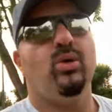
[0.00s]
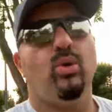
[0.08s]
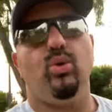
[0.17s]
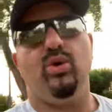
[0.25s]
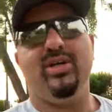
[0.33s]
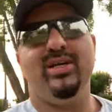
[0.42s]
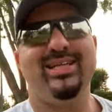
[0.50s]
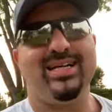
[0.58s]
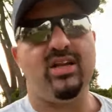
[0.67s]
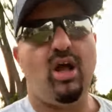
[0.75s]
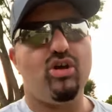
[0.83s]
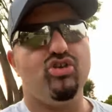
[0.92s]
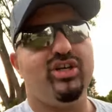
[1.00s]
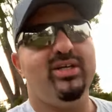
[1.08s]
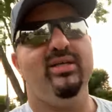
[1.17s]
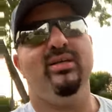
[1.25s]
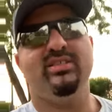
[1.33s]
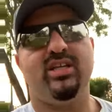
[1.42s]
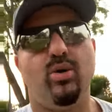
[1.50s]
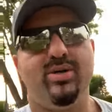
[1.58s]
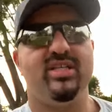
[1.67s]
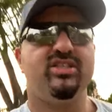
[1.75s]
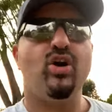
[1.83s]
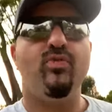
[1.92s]
or technology and so
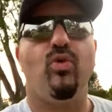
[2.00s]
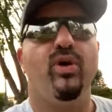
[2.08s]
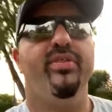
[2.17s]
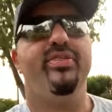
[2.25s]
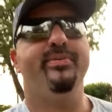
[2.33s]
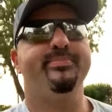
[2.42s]
on and so forth.